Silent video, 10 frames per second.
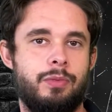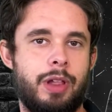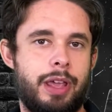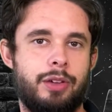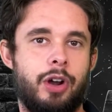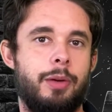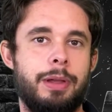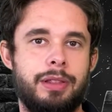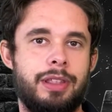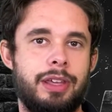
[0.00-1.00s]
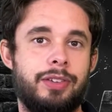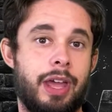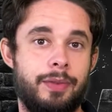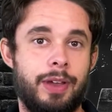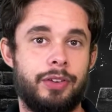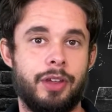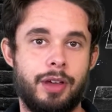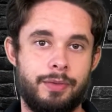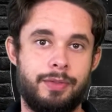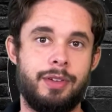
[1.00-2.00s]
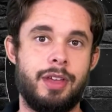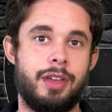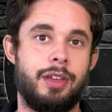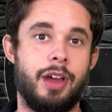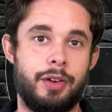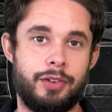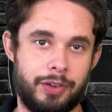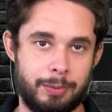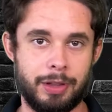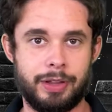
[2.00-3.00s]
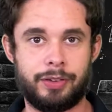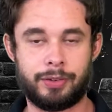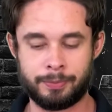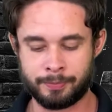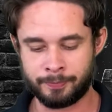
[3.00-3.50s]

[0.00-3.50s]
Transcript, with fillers: like curbing the side effects of other stimulants.